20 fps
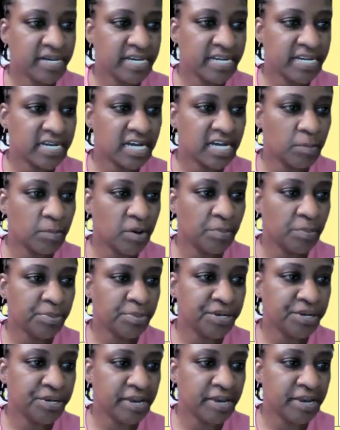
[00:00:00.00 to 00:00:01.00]
I'm gonna come
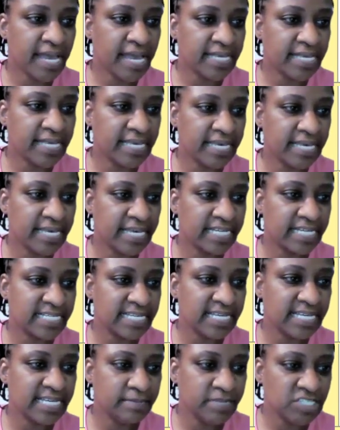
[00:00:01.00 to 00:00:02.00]
up here and
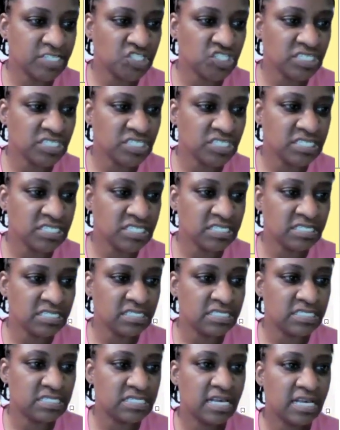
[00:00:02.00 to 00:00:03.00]
get
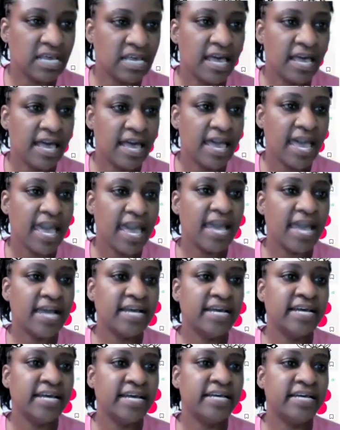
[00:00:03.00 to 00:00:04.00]
images,
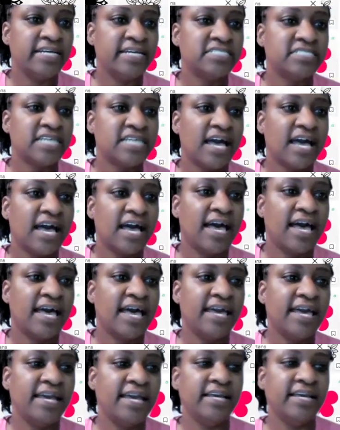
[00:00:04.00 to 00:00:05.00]
and
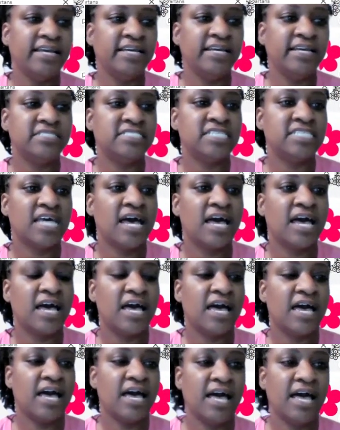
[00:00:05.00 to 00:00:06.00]
I
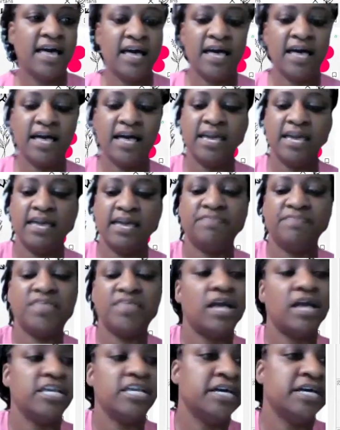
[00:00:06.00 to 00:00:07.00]

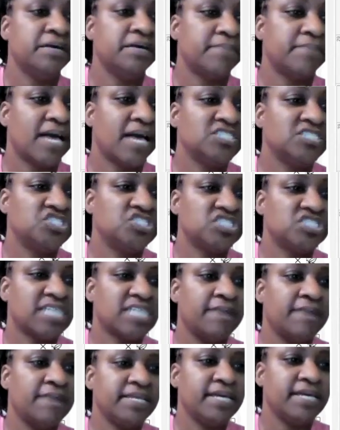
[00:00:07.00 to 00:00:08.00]
think, yep, I
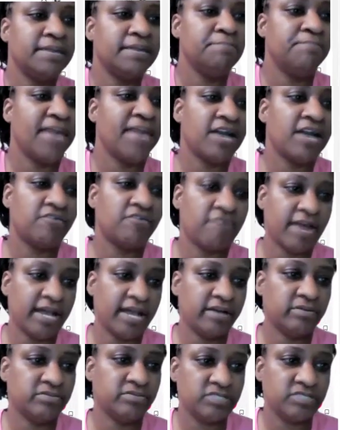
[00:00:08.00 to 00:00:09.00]
just typed in
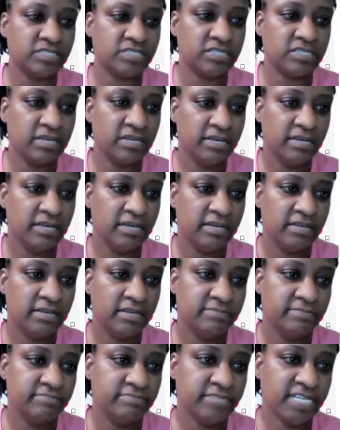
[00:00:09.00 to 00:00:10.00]
backgrounds.
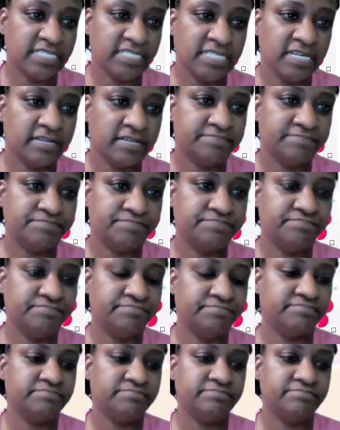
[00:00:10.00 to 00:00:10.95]
That's it.